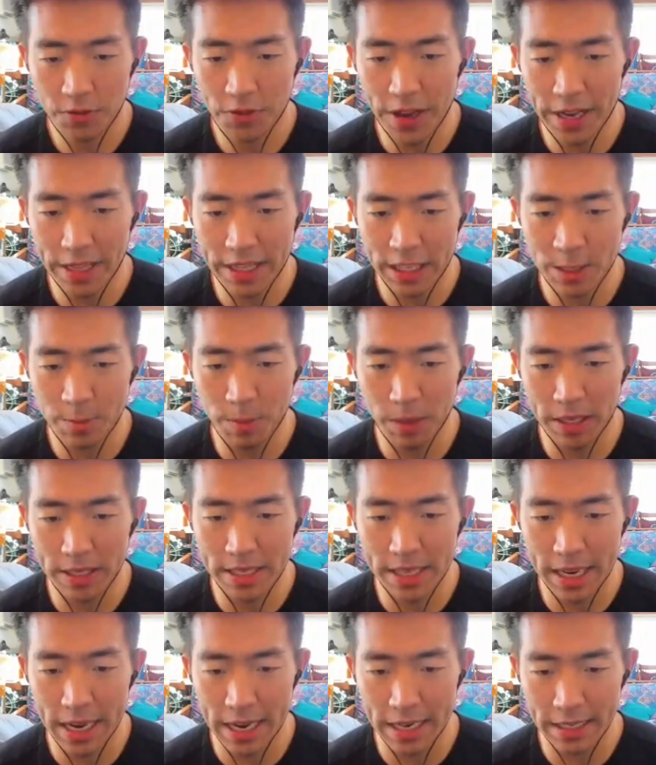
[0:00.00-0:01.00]
Fake this
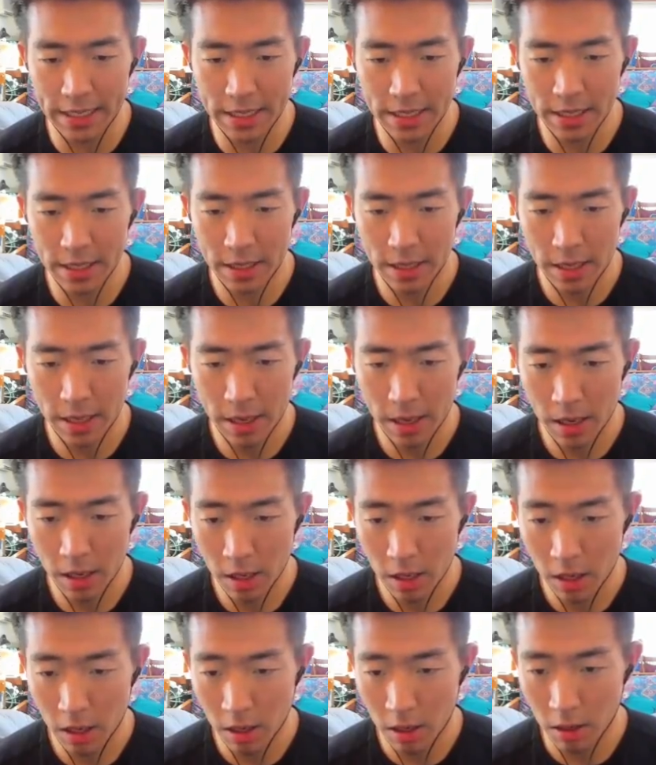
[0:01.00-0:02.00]
blitz, guys.
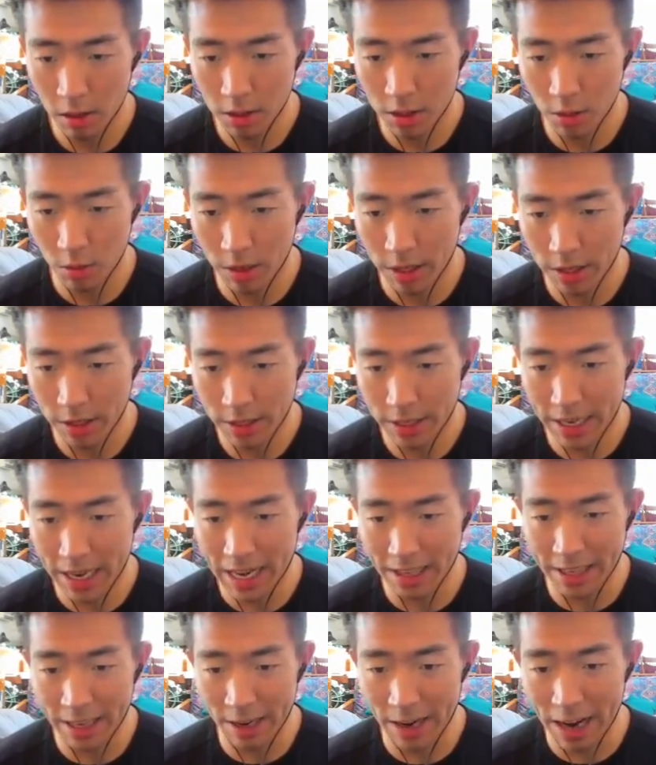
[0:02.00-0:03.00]
Oh, it's a run. Get
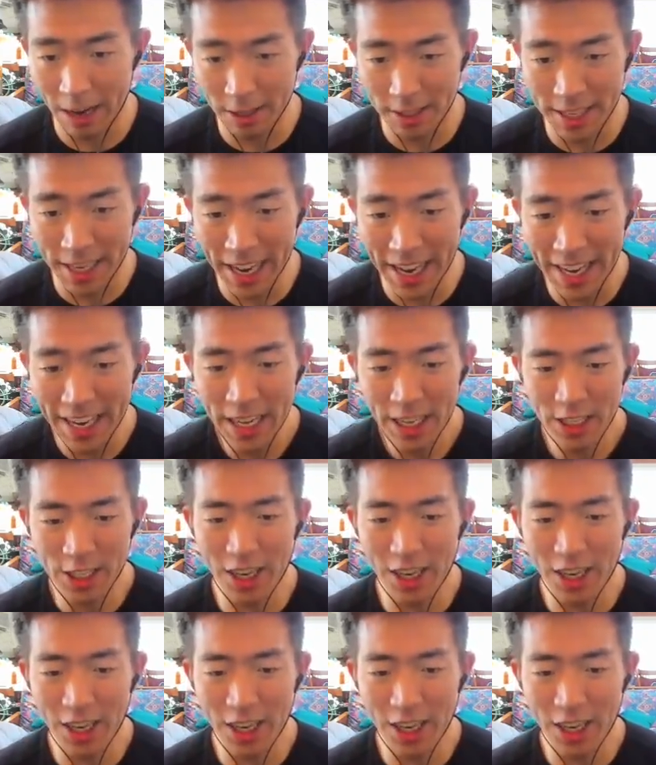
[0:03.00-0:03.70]
out there. LT.